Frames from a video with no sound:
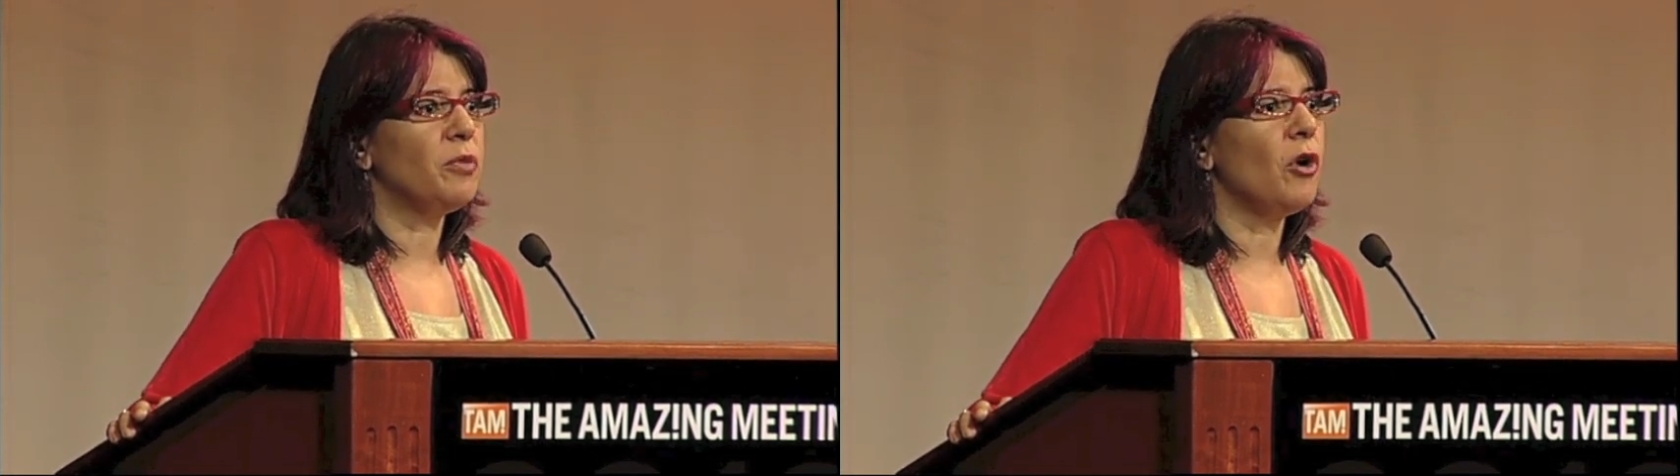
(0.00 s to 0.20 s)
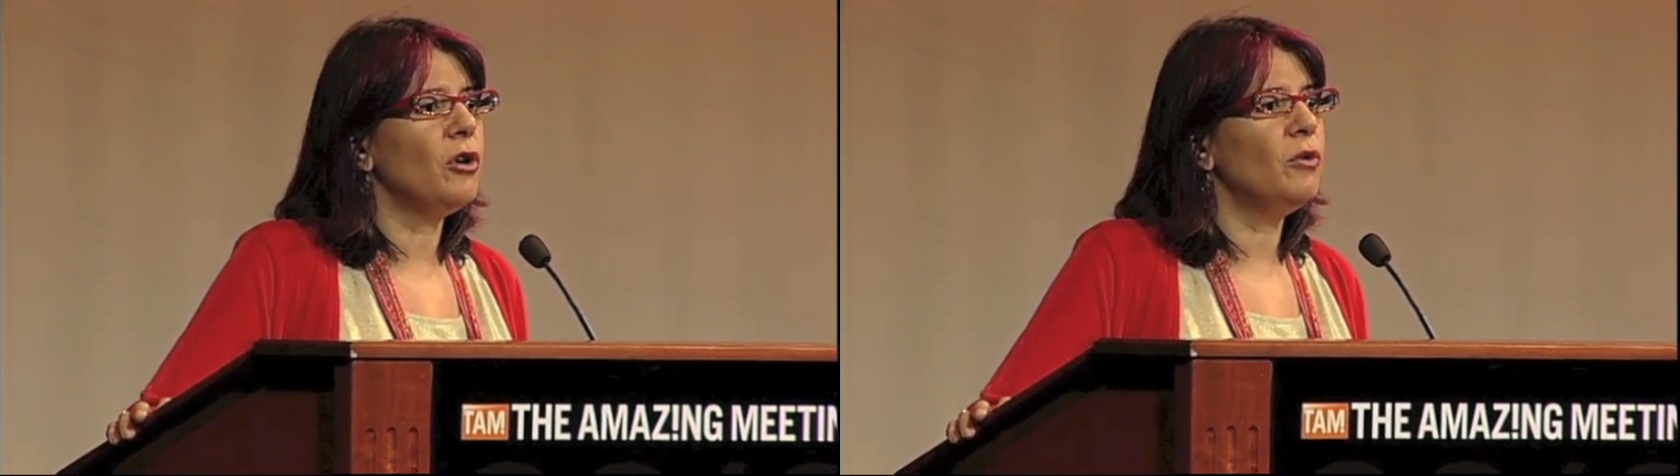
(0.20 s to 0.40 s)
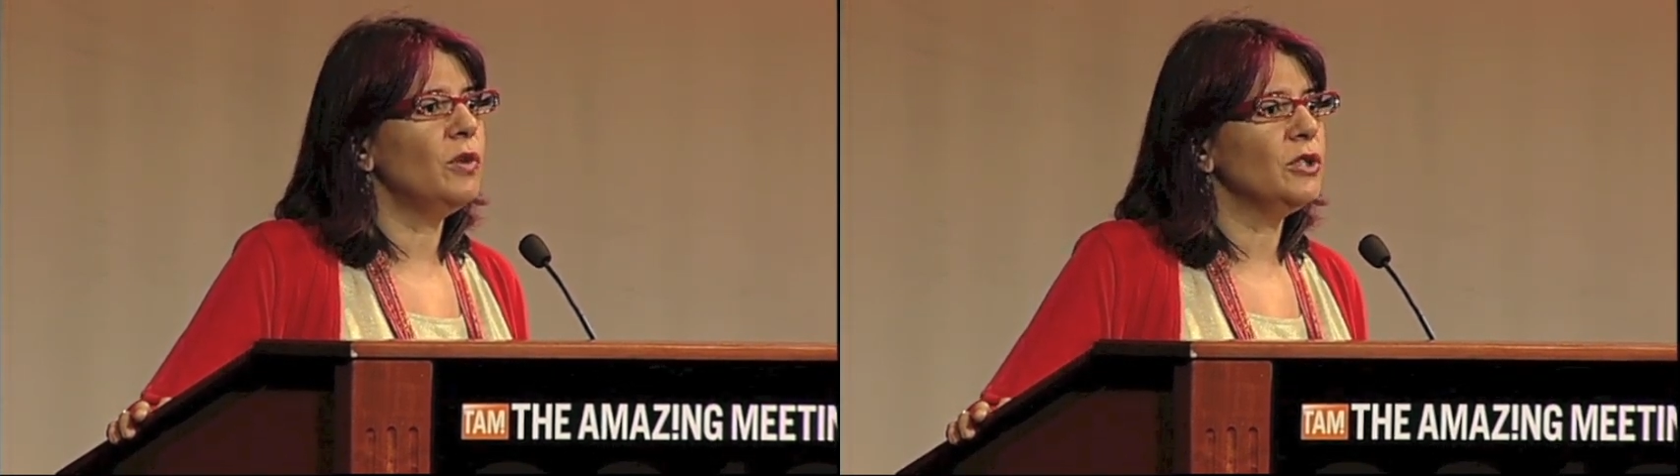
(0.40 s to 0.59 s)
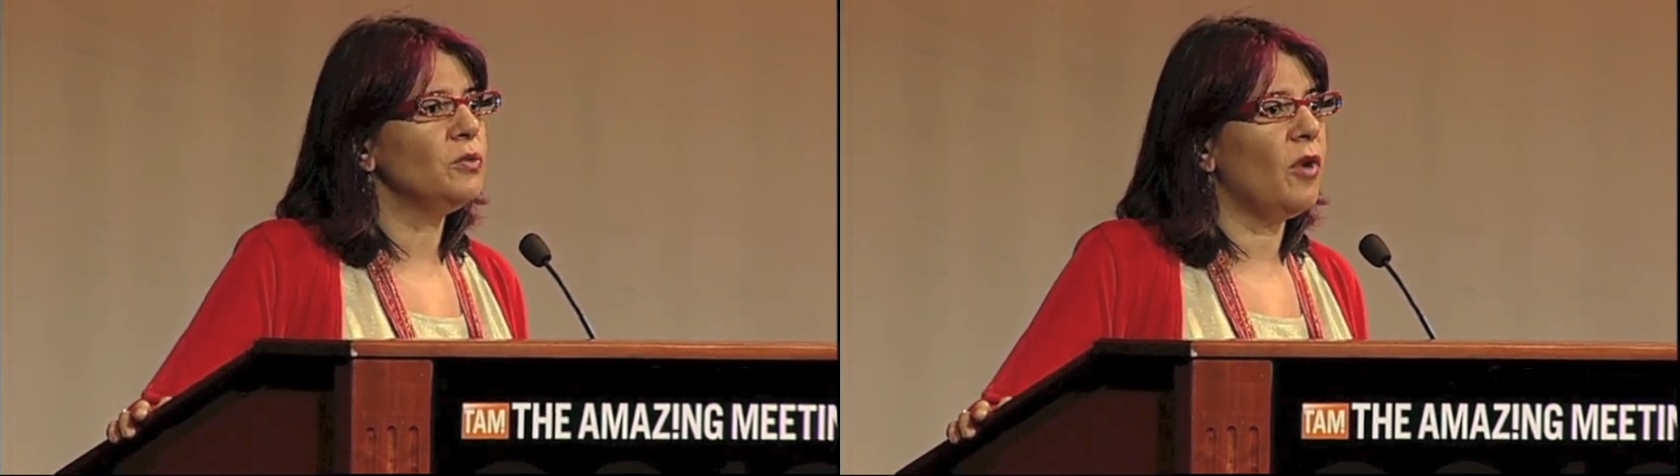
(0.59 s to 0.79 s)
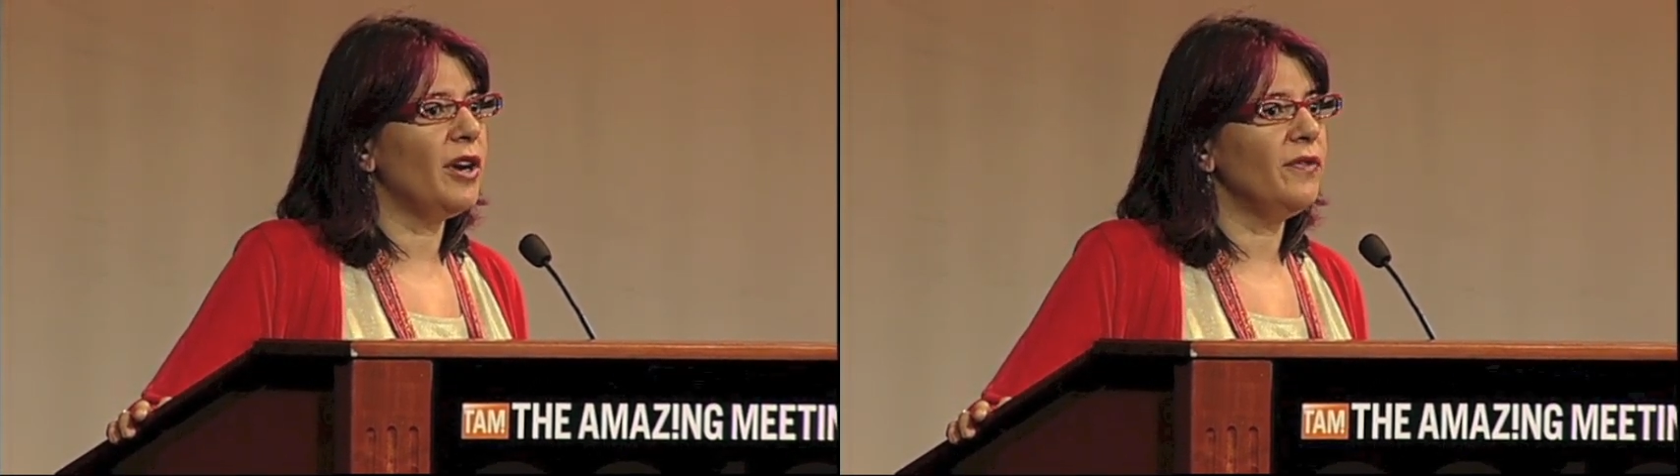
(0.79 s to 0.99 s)
Broca was
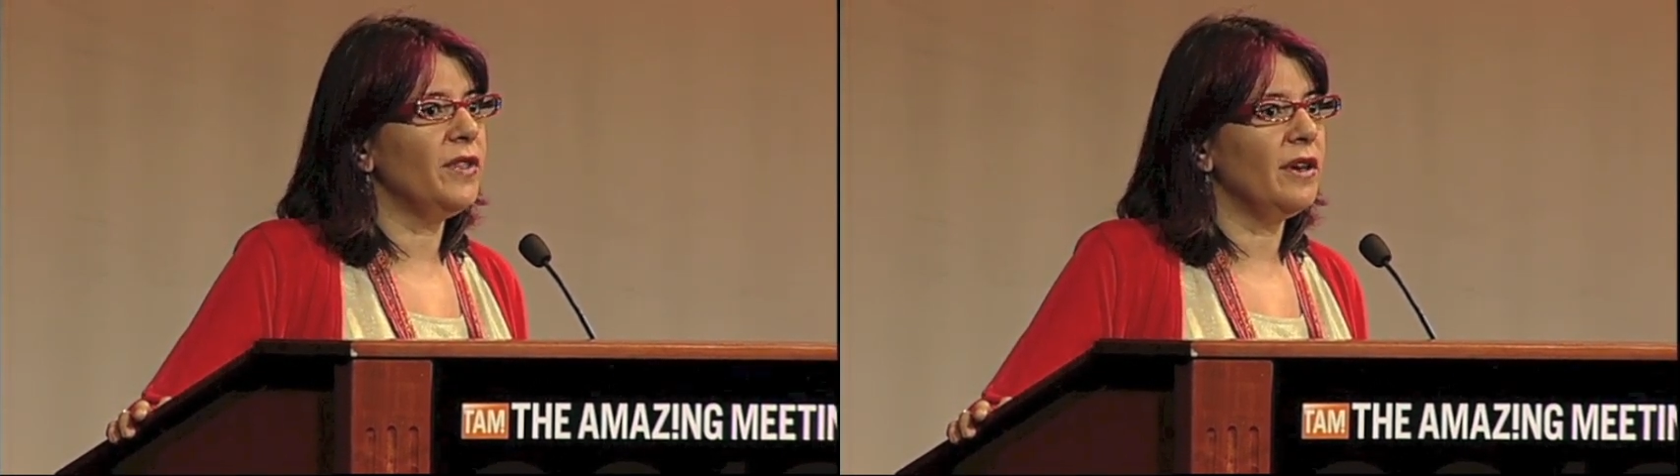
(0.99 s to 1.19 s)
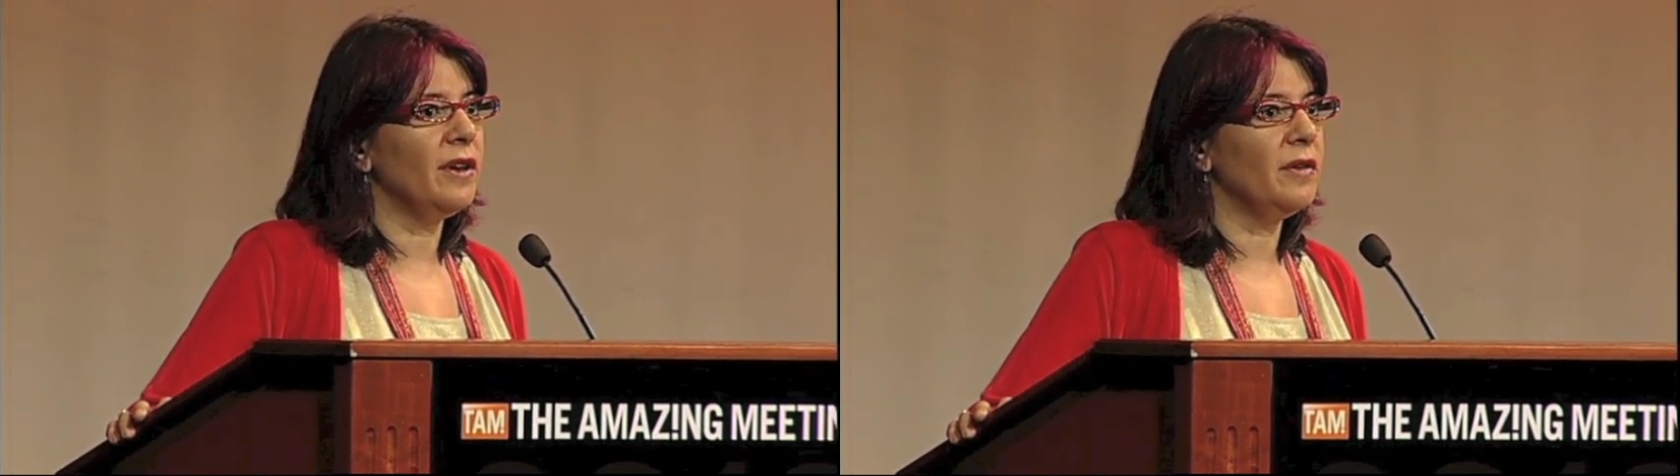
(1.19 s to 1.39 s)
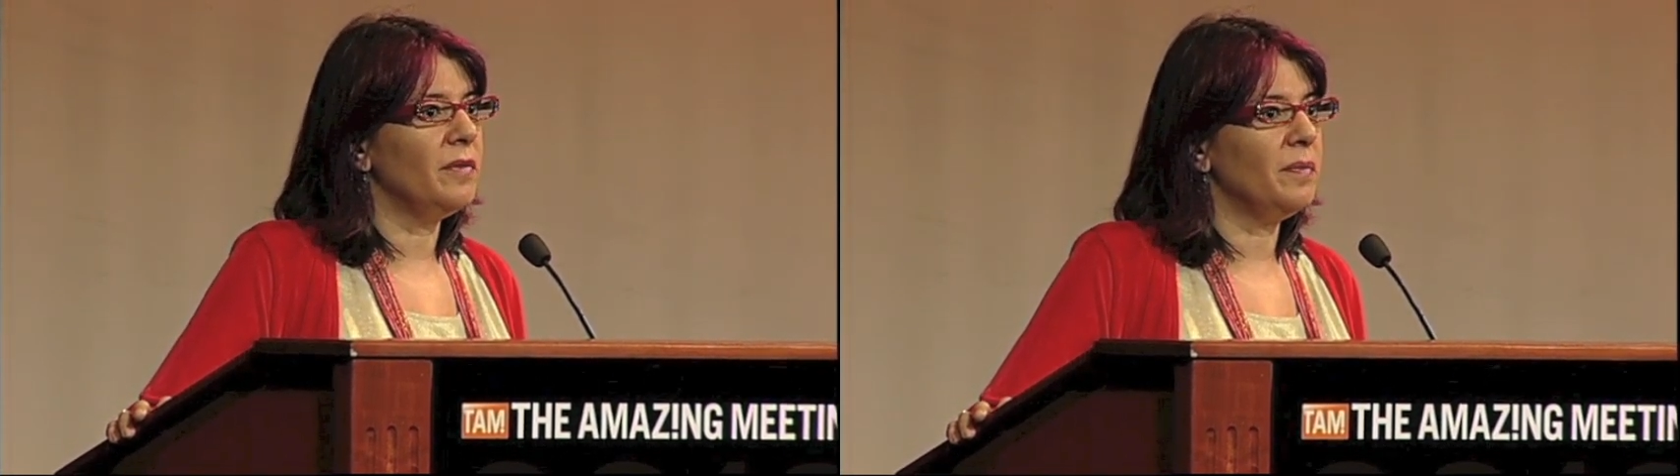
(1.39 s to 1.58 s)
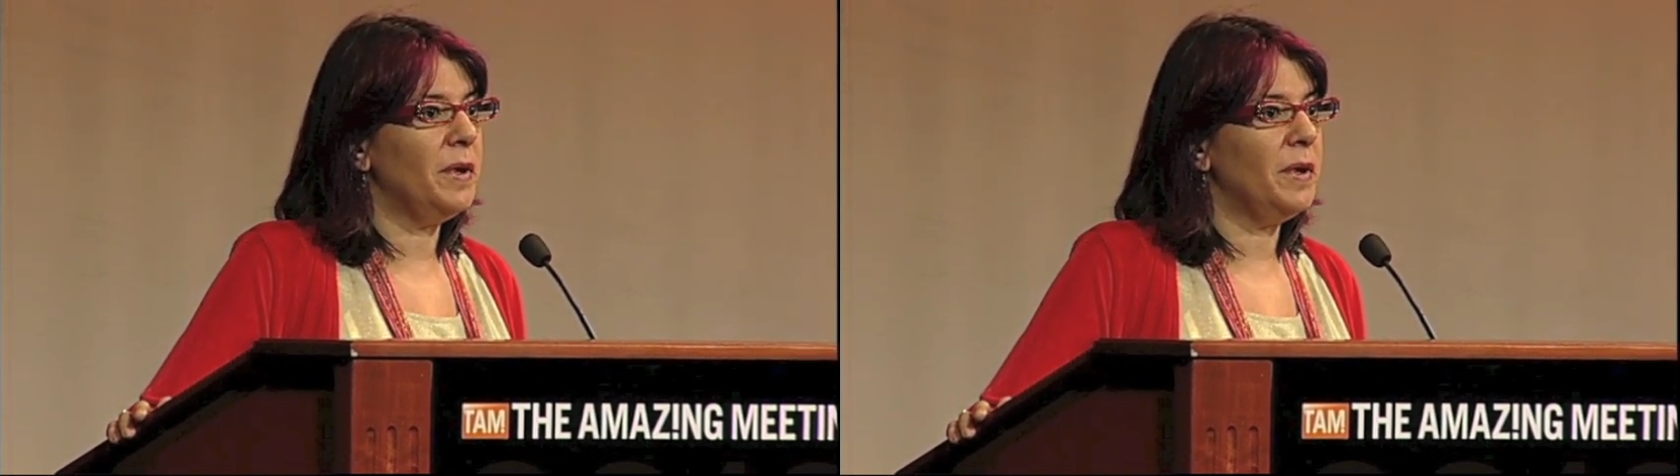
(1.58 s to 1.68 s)
one of the